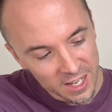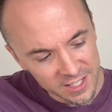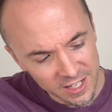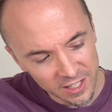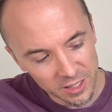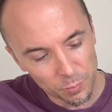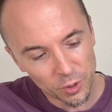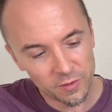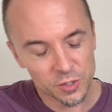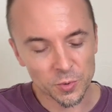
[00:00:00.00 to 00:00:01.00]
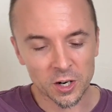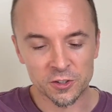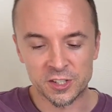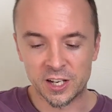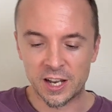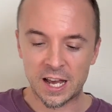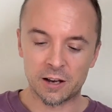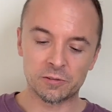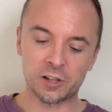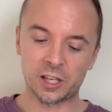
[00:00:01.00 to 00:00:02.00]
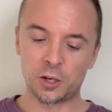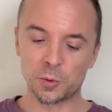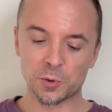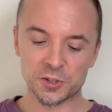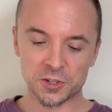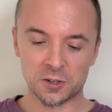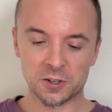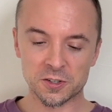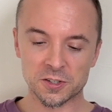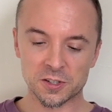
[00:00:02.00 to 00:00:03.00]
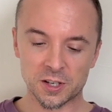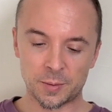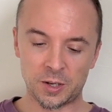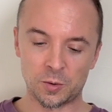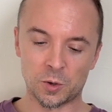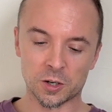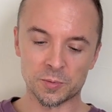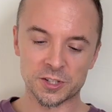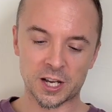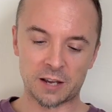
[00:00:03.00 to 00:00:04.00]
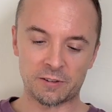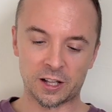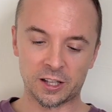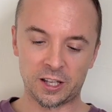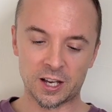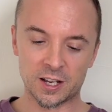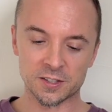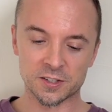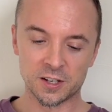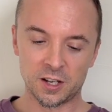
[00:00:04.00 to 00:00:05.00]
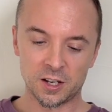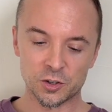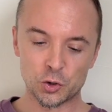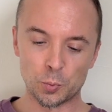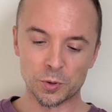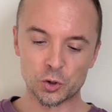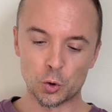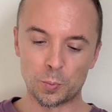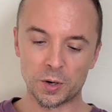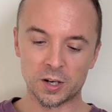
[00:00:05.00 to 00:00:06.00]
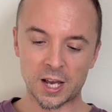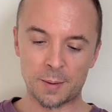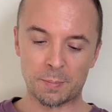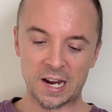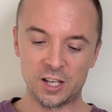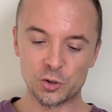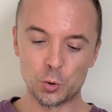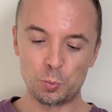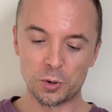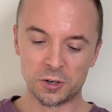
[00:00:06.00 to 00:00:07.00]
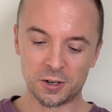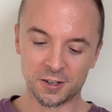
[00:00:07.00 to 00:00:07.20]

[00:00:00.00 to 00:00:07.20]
It's not like the previous records didn't have like humorous songs. I mean, Welcome to Sky Valley has Supa Scoopa and Mighty Scoop.